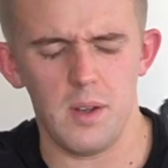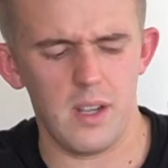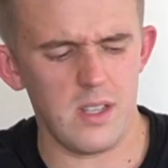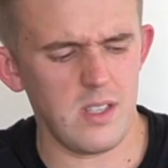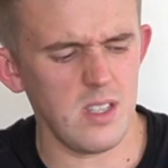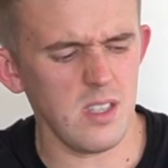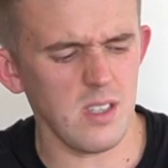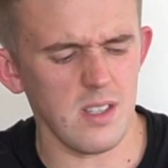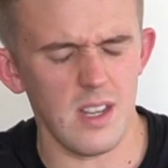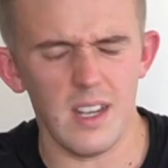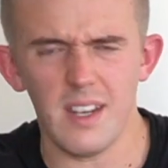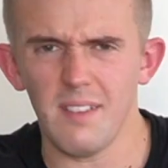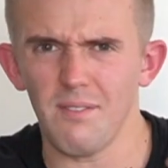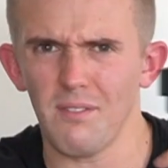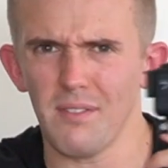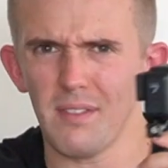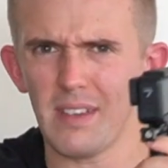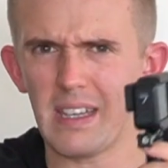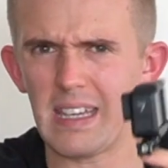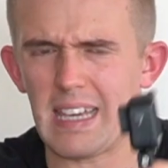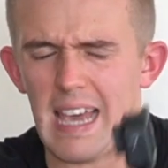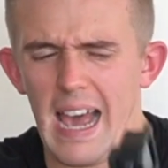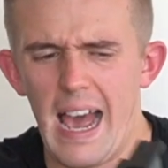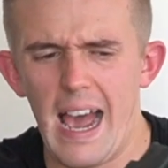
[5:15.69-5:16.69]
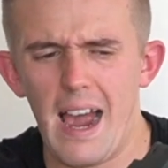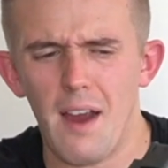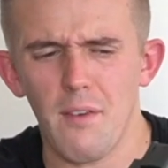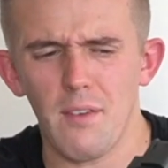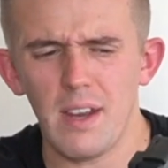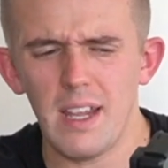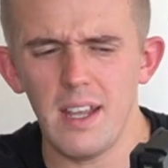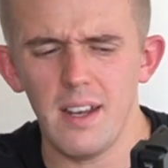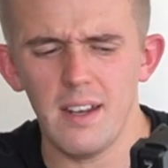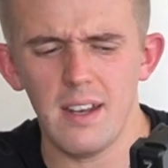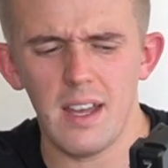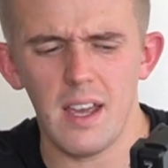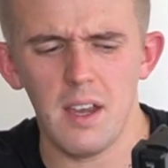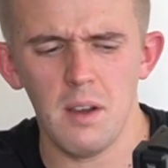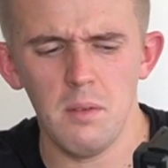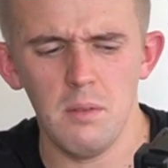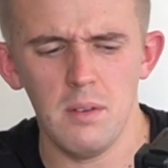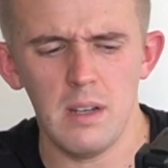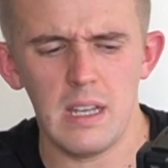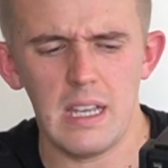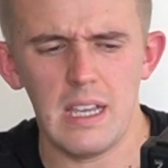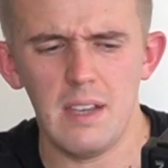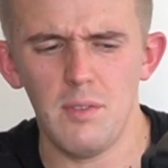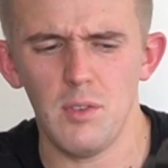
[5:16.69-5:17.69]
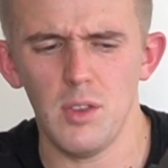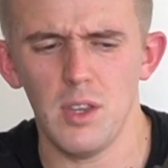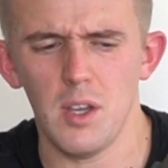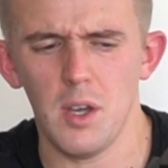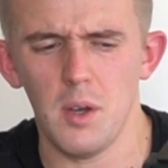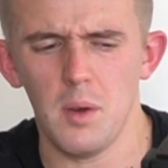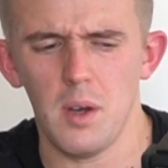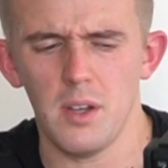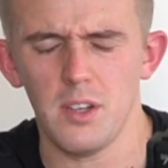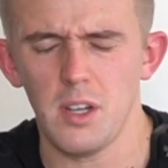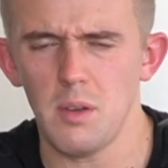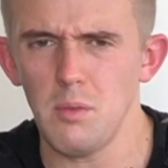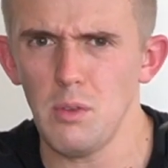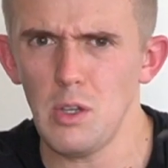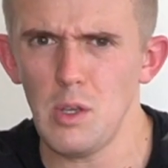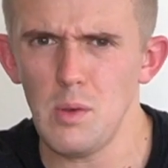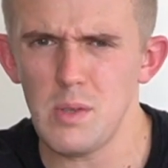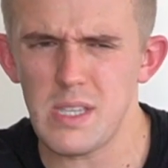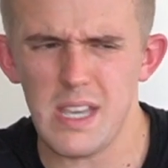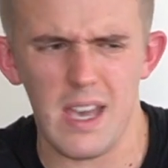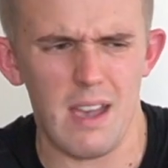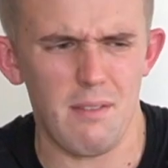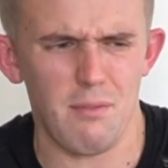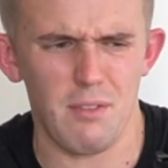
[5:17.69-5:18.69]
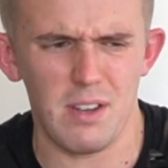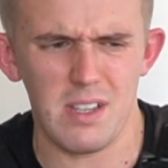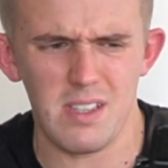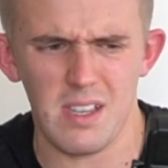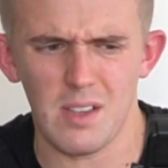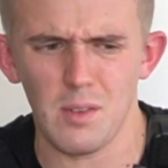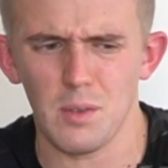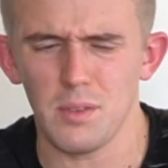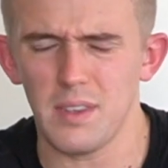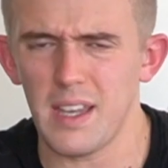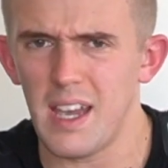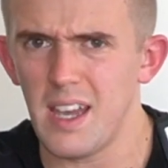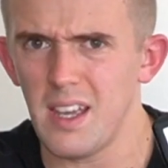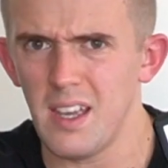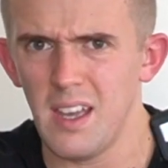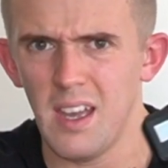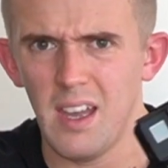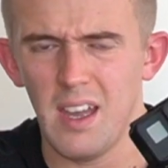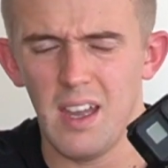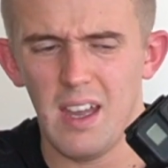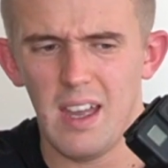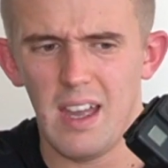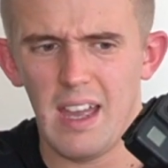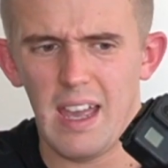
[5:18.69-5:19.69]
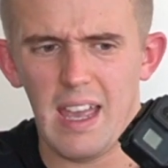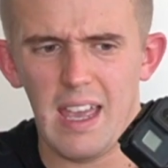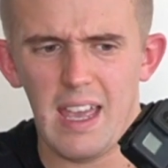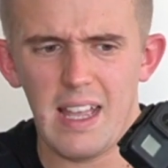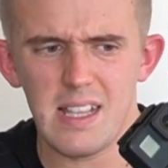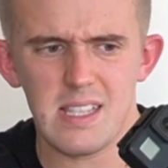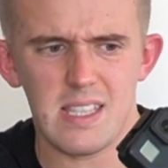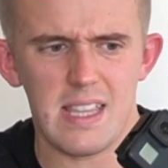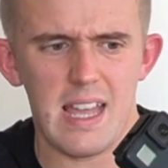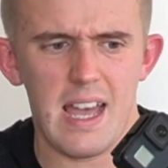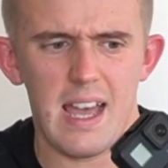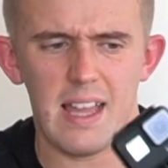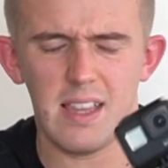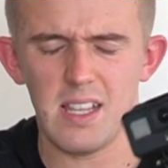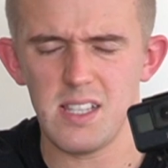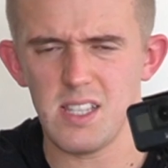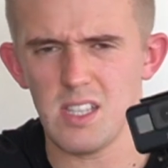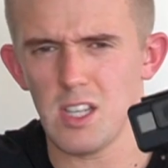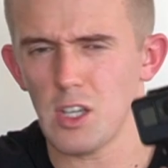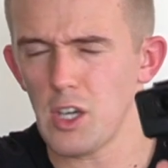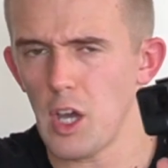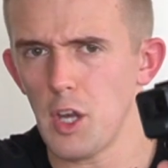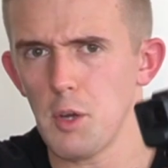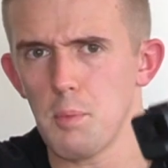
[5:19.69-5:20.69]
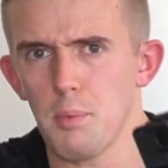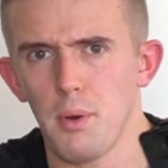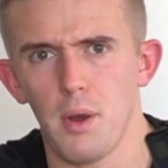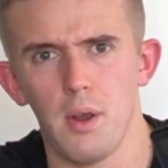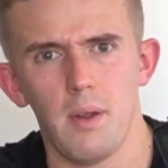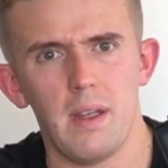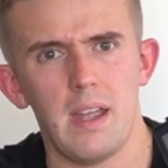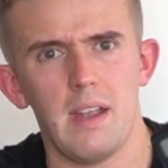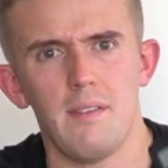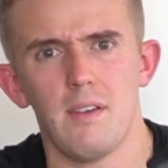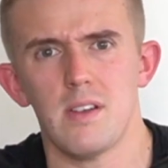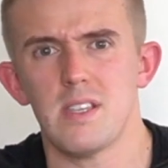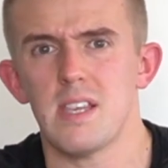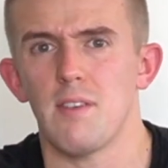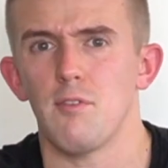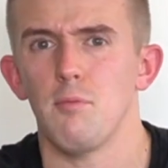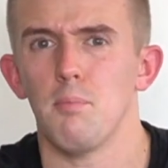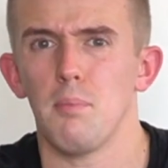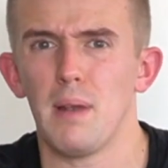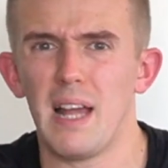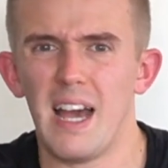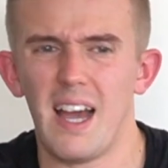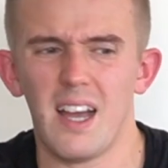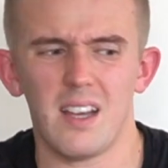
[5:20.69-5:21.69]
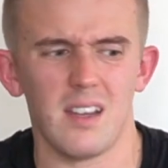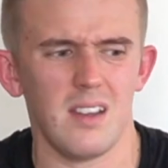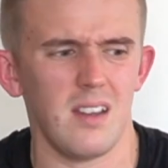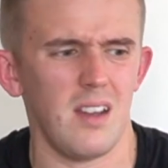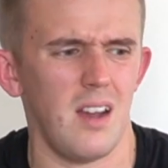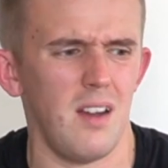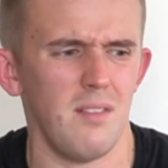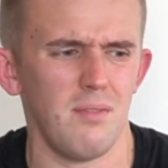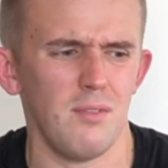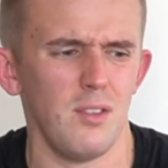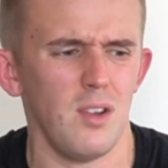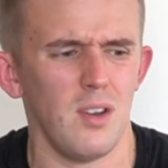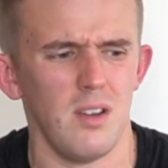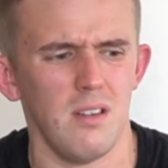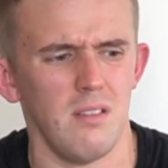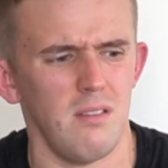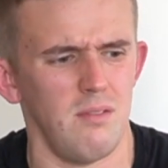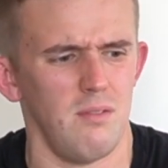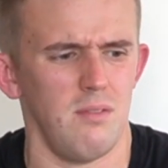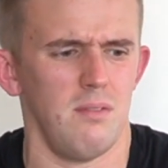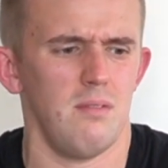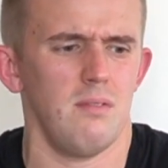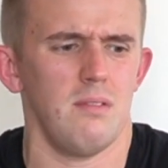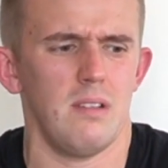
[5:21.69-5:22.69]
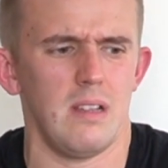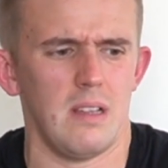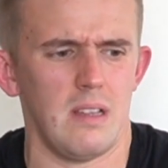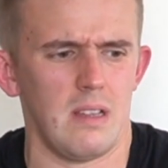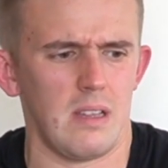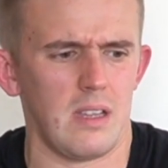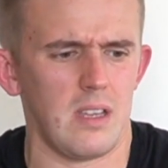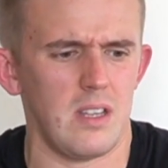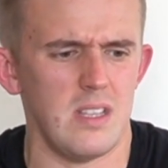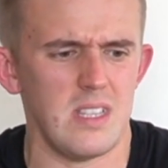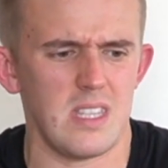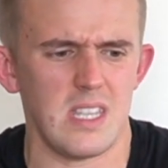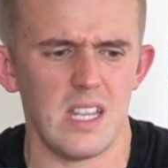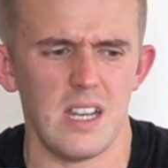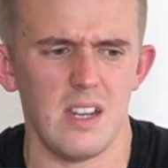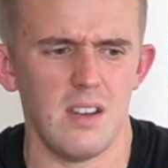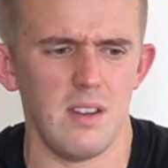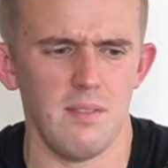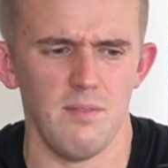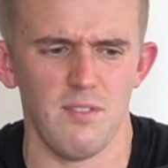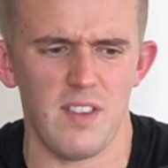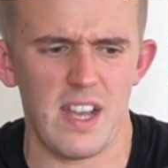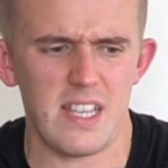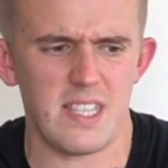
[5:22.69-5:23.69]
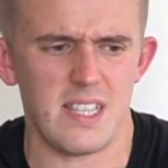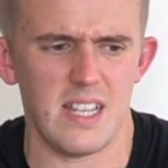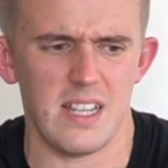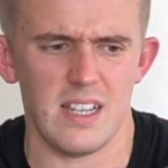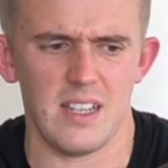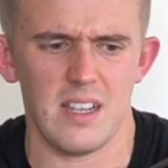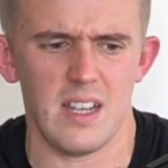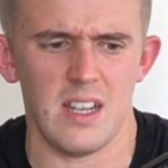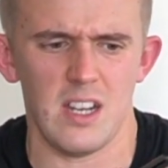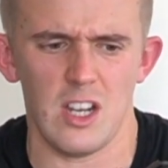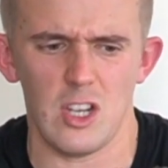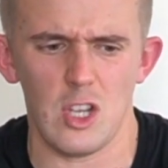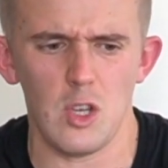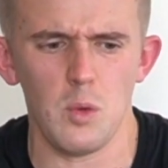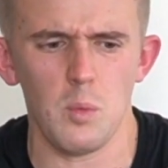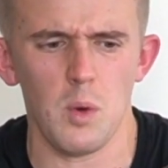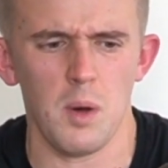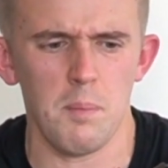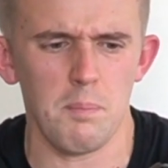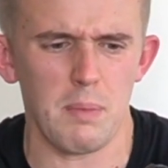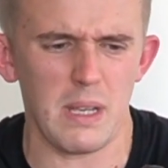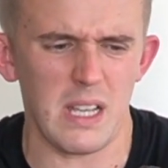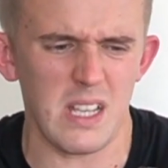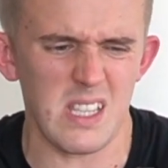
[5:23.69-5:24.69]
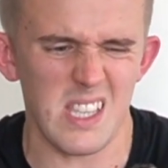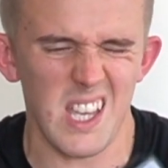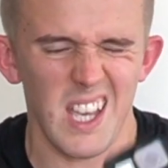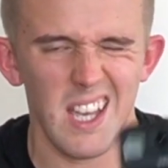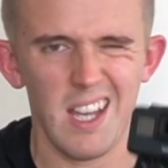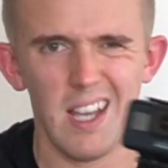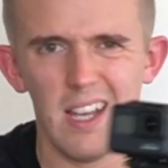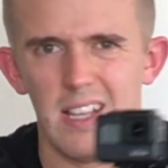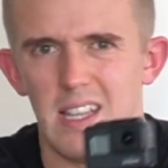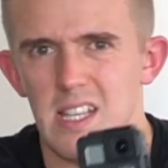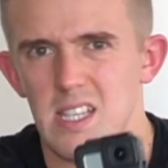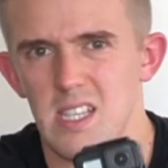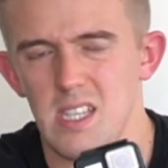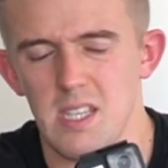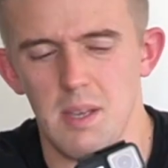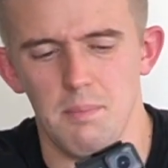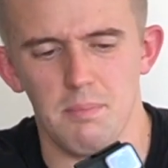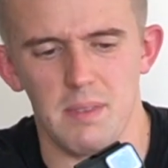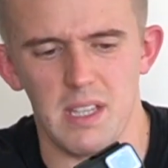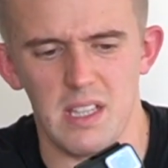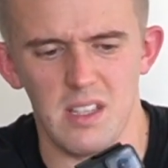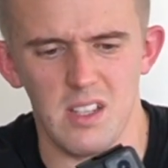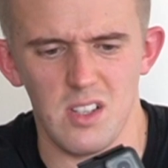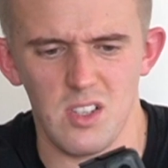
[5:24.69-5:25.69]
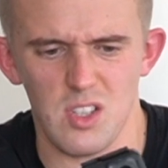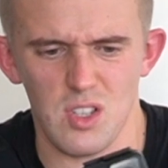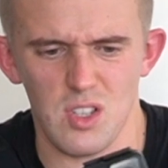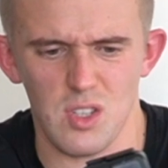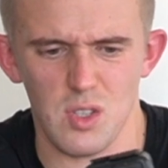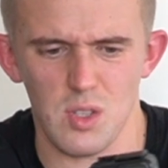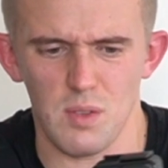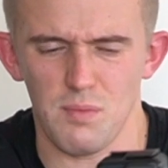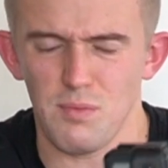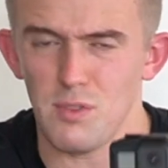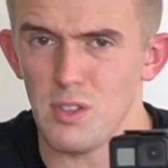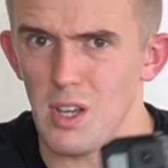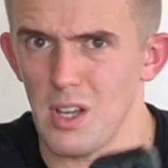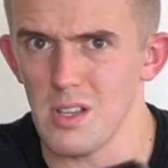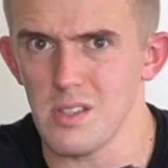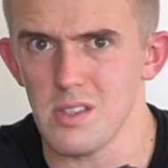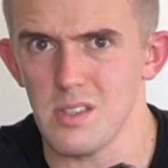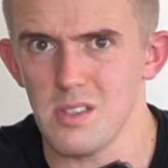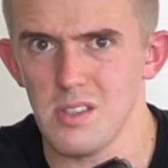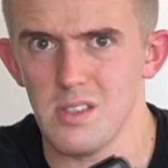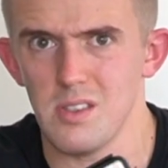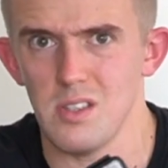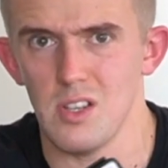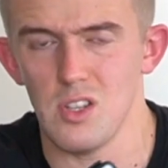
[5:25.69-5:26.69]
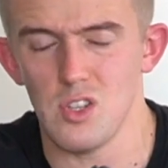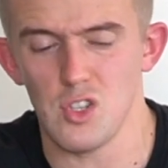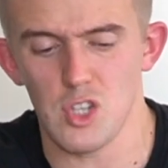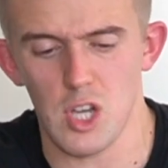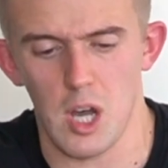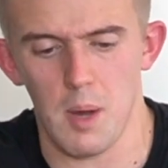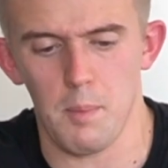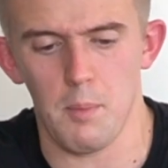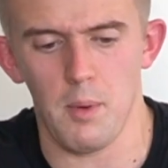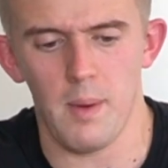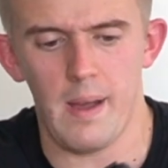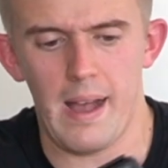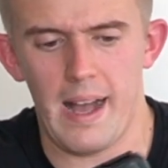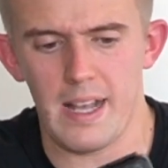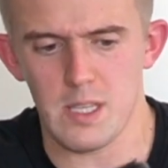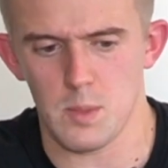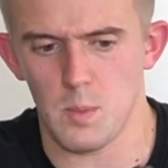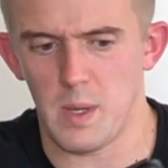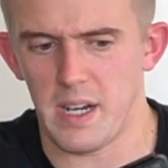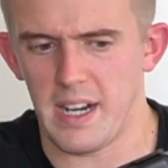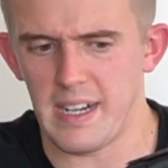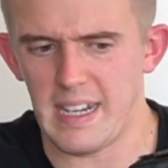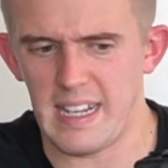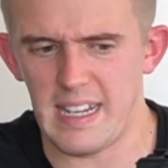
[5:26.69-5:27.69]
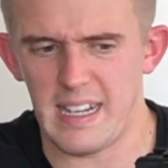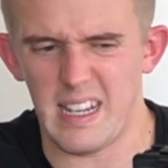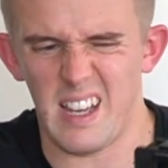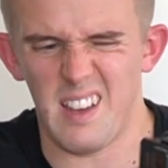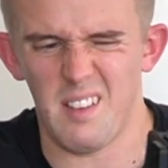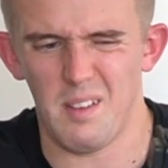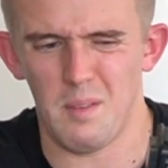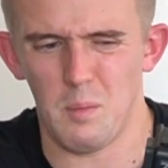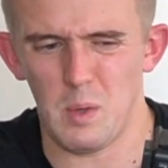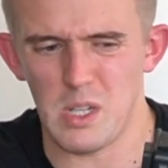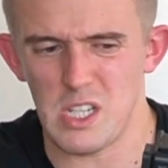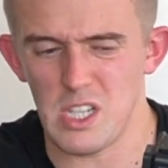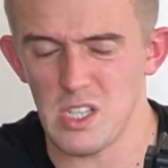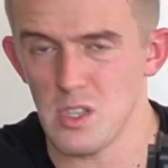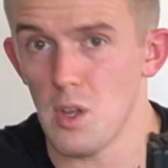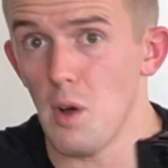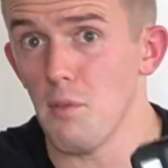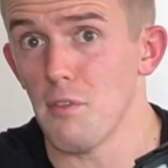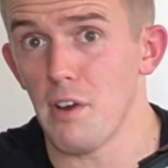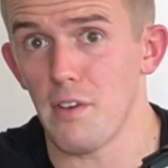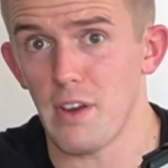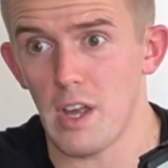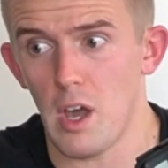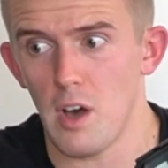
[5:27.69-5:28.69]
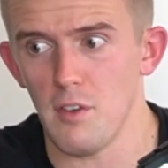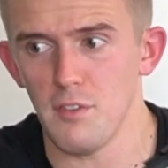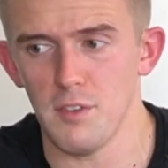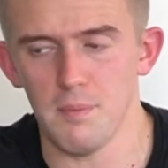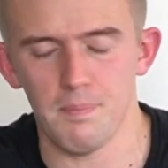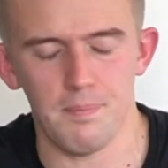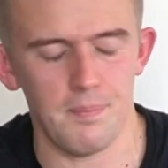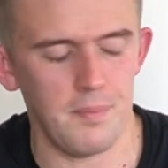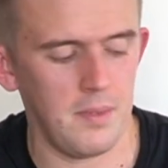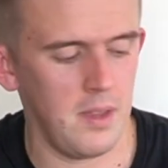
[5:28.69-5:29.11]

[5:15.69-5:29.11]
I just kind of carry it now, even though I don't use it every single day. It's there. This is the GoPro Hero 7 Black. I've not considered investing in a new one because this is something that just sort of does the job as and when I need it, which is not very often.